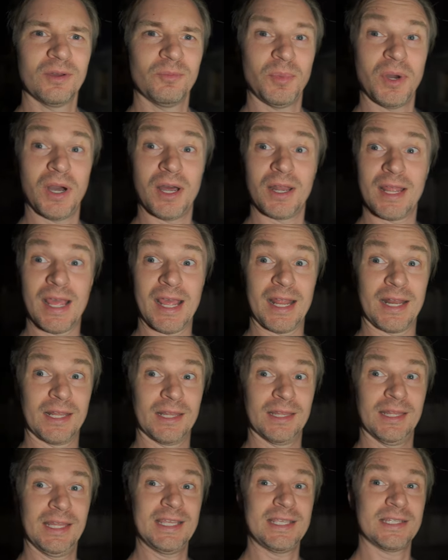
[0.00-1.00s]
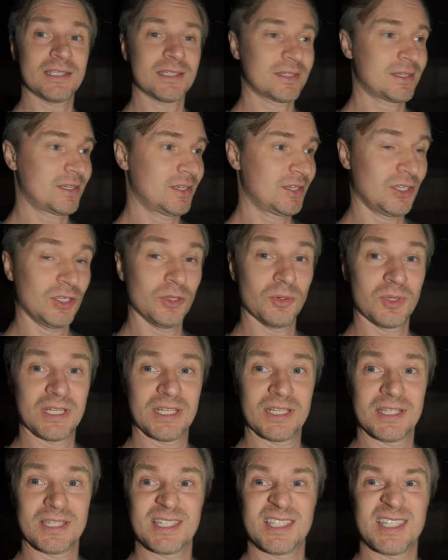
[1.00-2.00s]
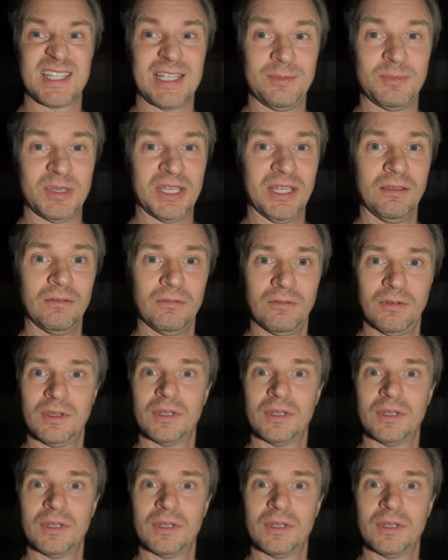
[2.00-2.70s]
but at least you can see me.